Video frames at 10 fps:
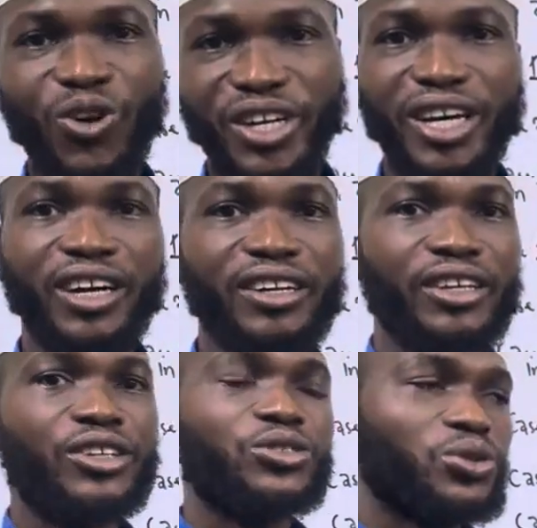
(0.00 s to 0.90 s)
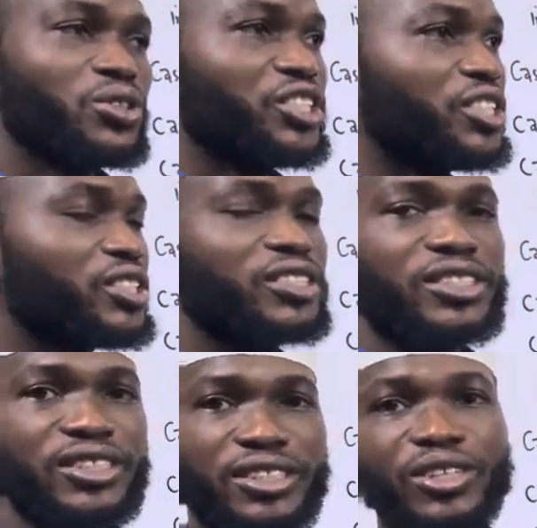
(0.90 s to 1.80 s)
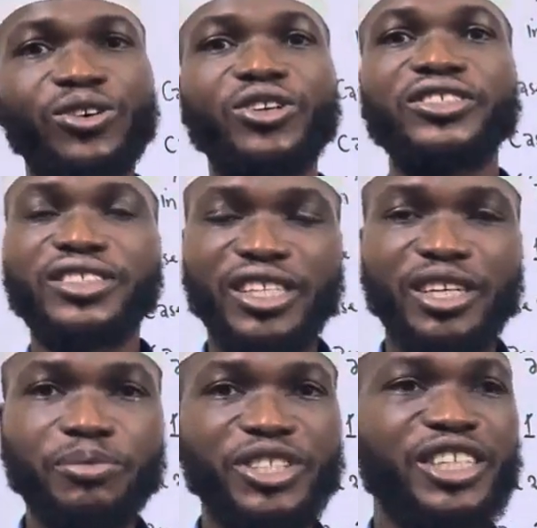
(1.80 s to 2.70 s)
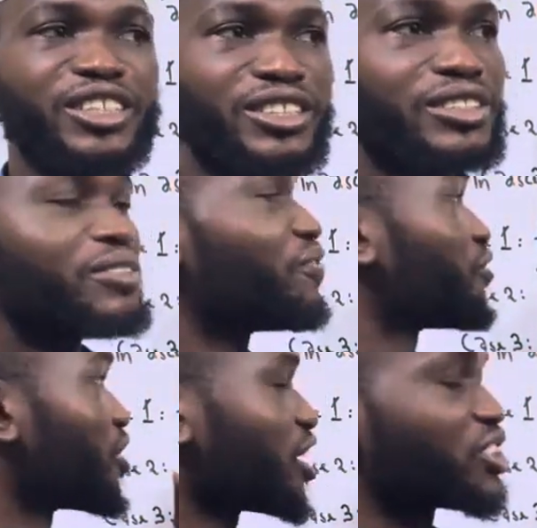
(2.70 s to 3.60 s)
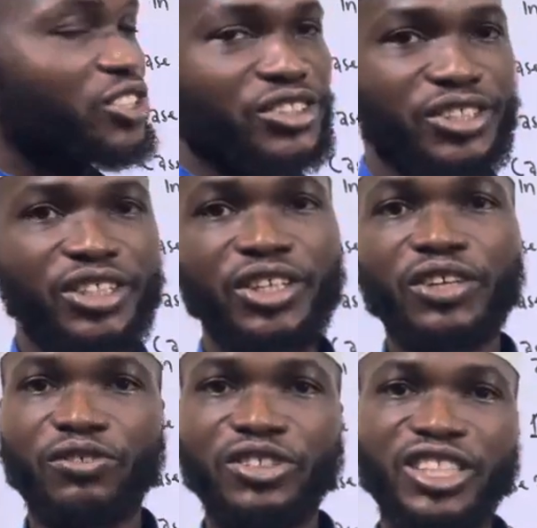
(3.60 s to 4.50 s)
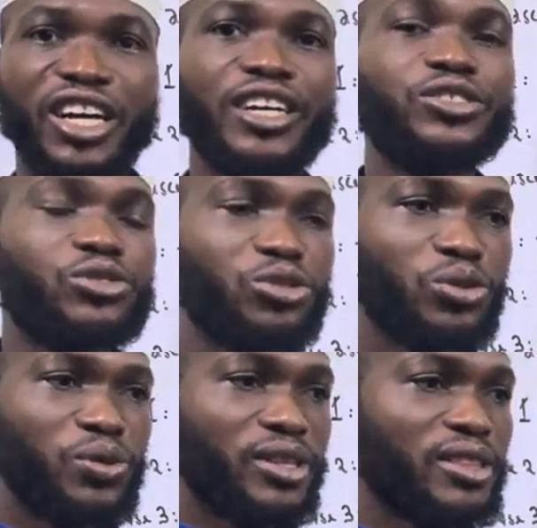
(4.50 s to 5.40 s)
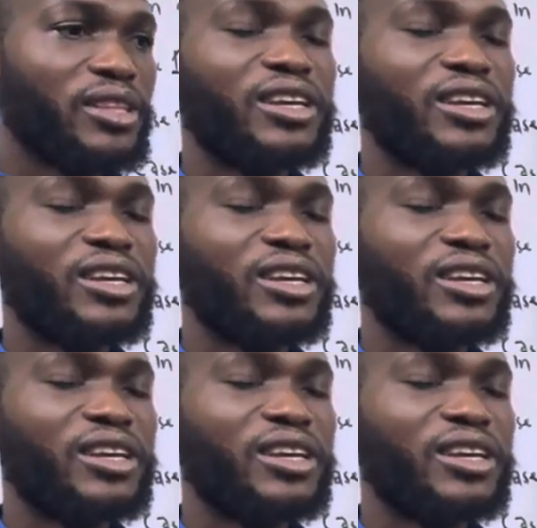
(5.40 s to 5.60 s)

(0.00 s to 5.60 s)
order. So this is a concept in fraction which has to do with